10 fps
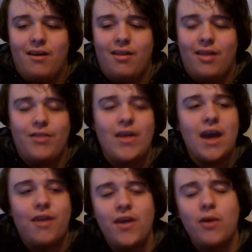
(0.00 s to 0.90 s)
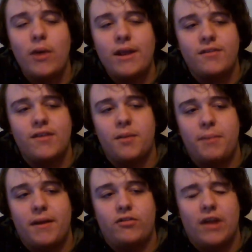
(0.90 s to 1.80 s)
I think Wayne said it
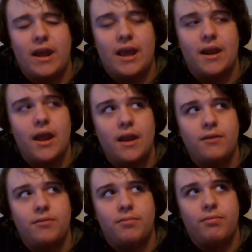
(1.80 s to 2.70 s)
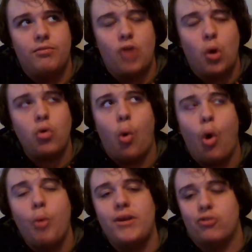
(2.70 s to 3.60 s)
best today, and don't
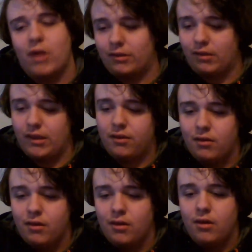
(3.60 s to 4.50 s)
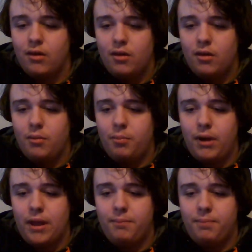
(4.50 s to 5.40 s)
quote me directly,
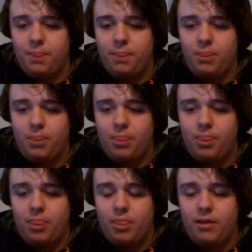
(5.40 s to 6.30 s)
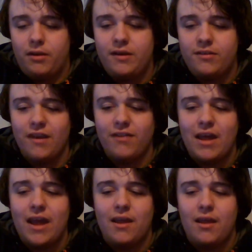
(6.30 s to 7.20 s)
but he said
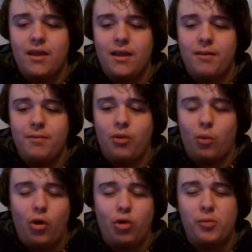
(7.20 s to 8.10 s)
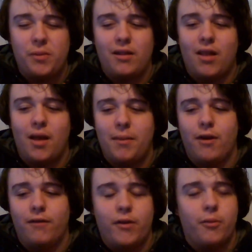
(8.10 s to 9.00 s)
that the world would be a lot better
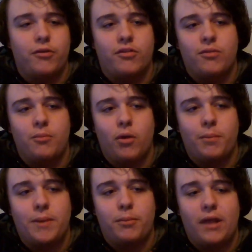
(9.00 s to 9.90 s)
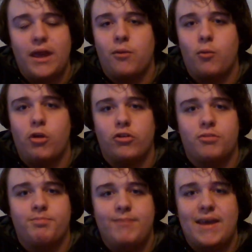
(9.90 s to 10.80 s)
if there was more people like Walter,
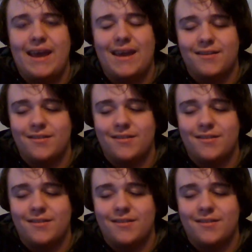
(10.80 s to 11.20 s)
and